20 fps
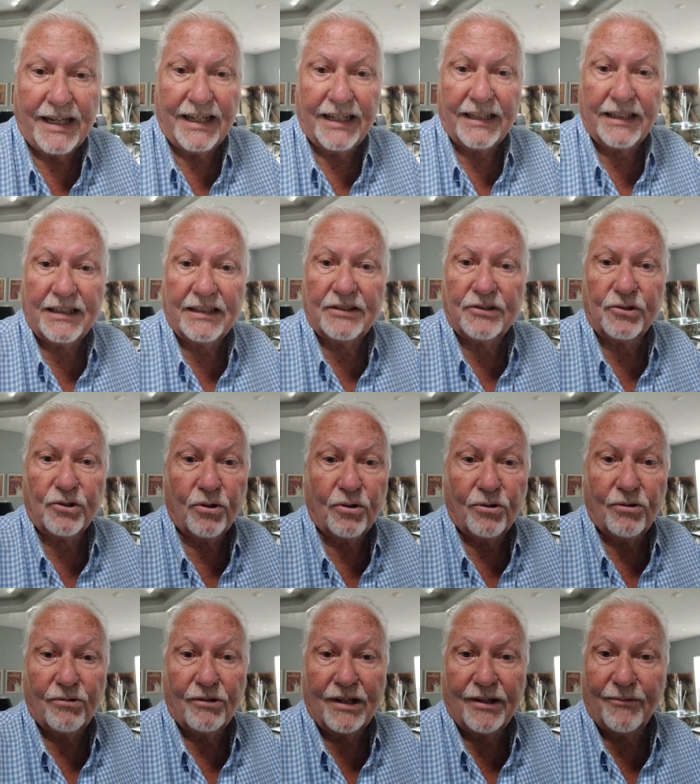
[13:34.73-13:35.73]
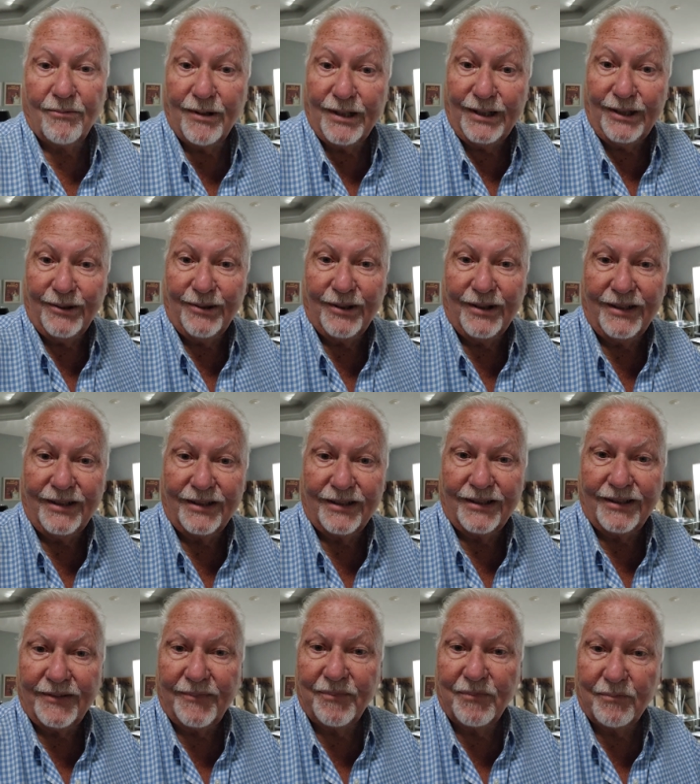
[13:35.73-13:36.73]
back, so what do you
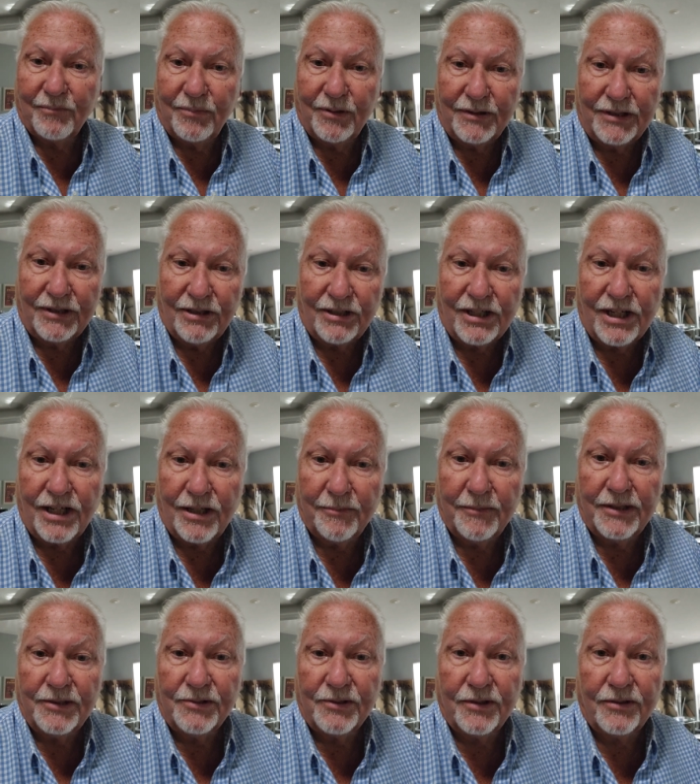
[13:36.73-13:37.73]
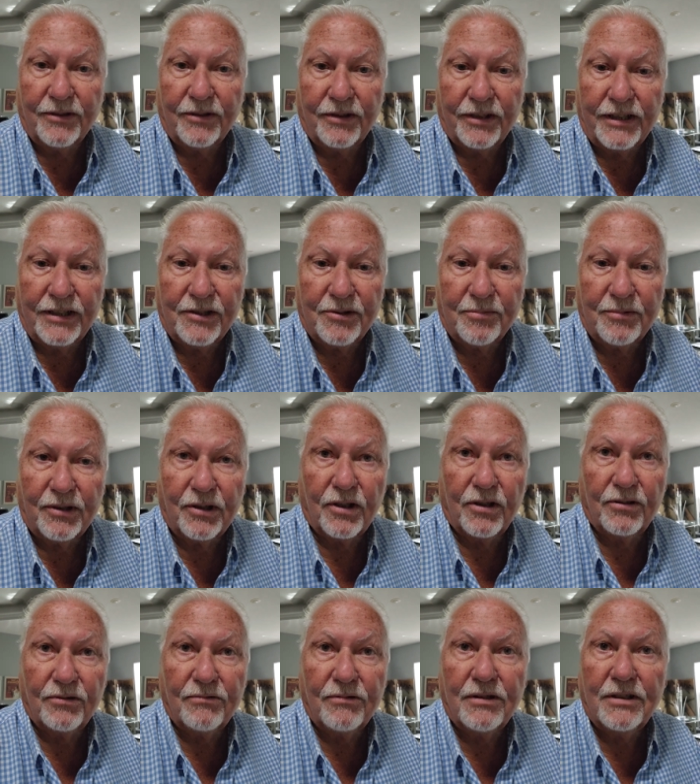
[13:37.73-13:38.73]
think? Put your comments in the links
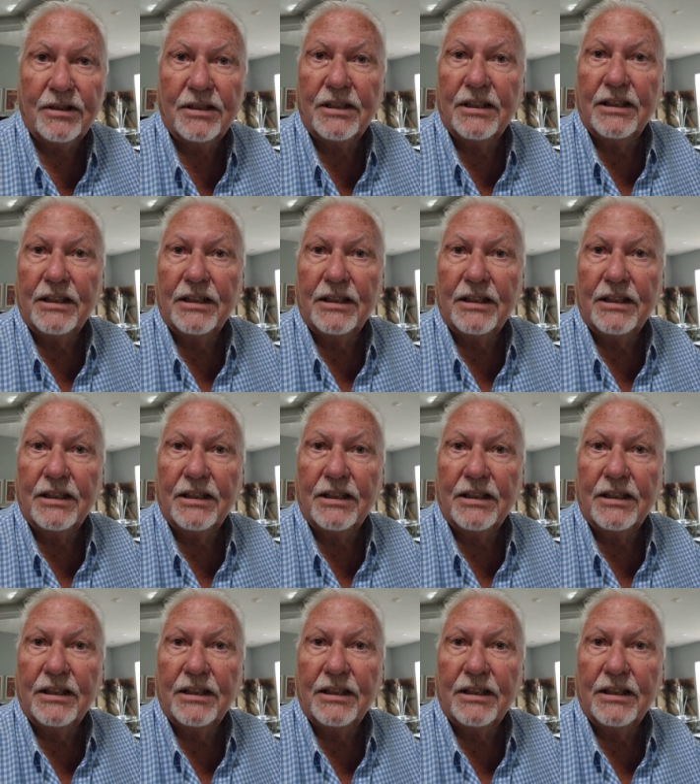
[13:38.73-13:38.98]
below.